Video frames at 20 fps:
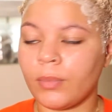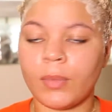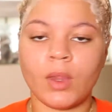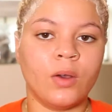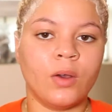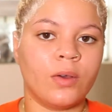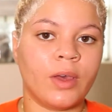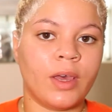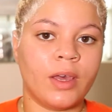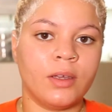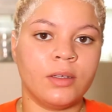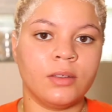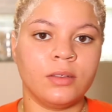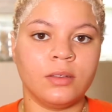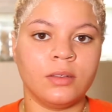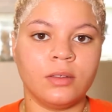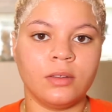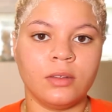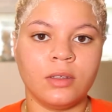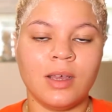Okay.
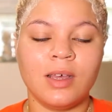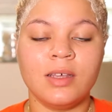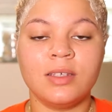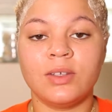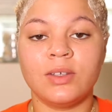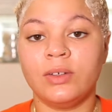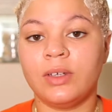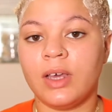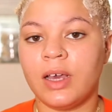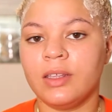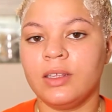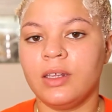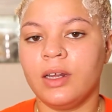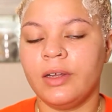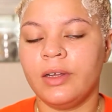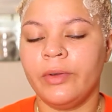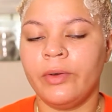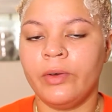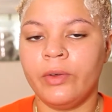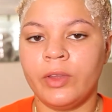So now that I
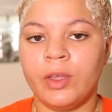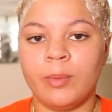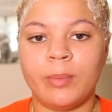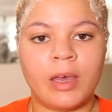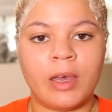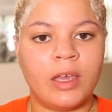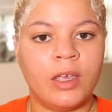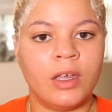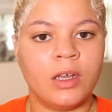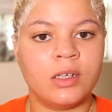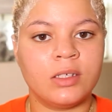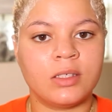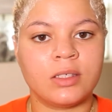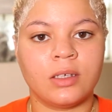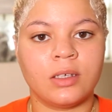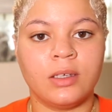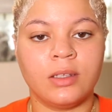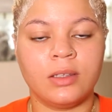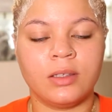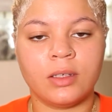know that my hair is
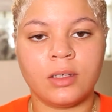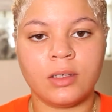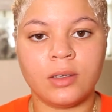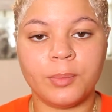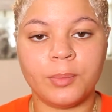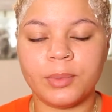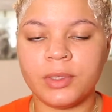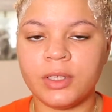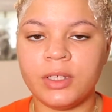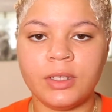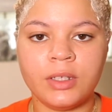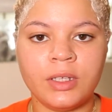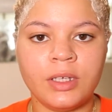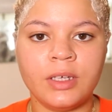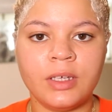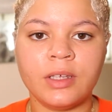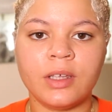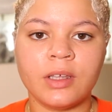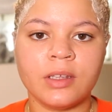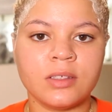completely
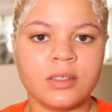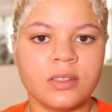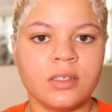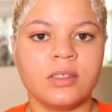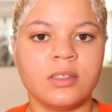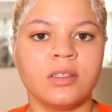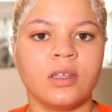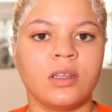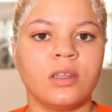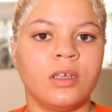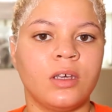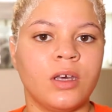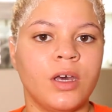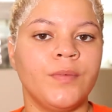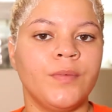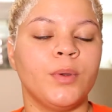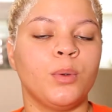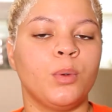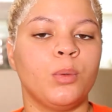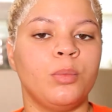and consistently
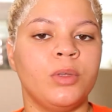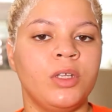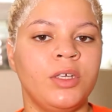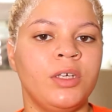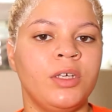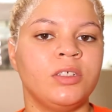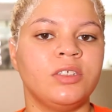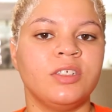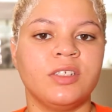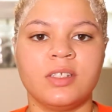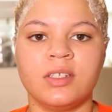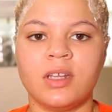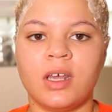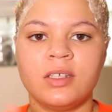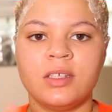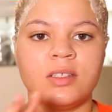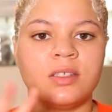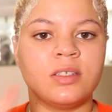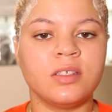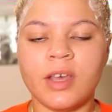covered with bleach, it's
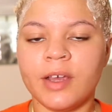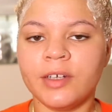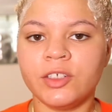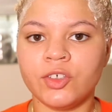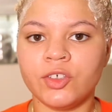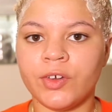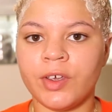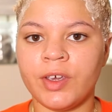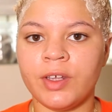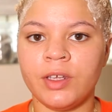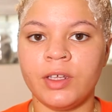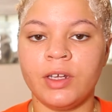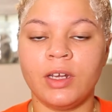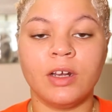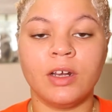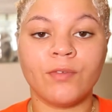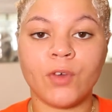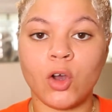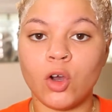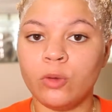nice and saturated, and
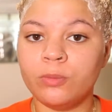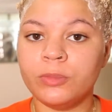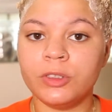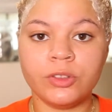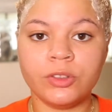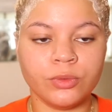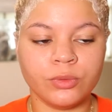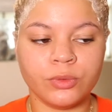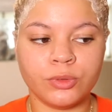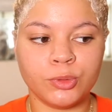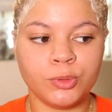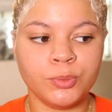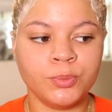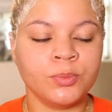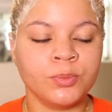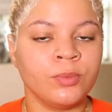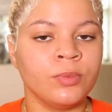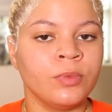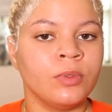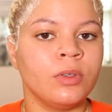I've combed it through,
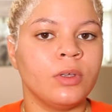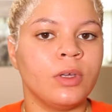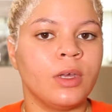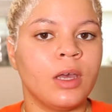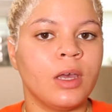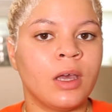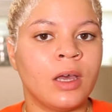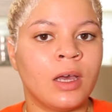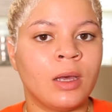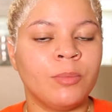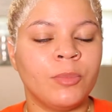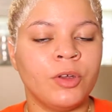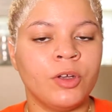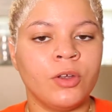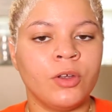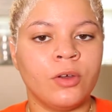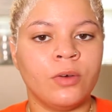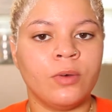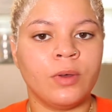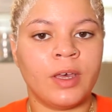I'm going to
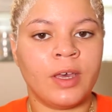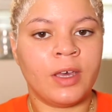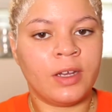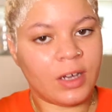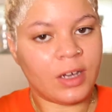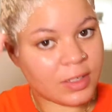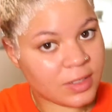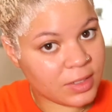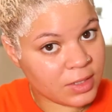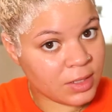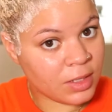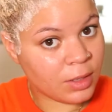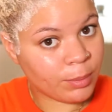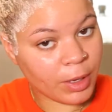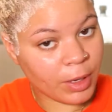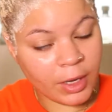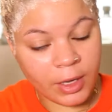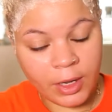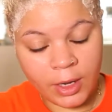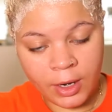go ahead, and I see that
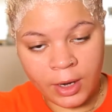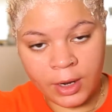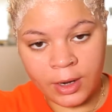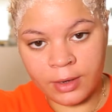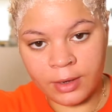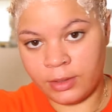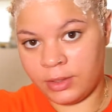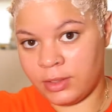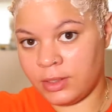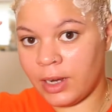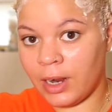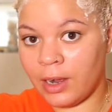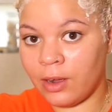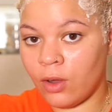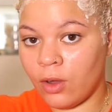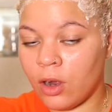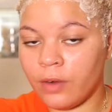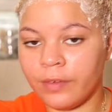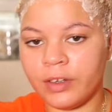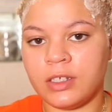my hair is now
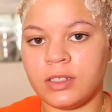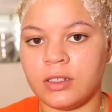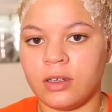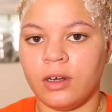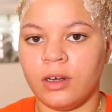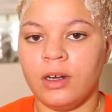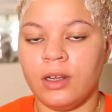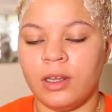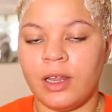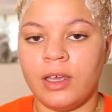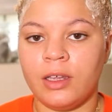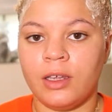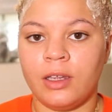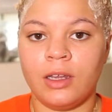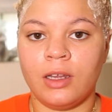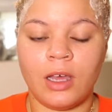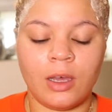already starting to lighten.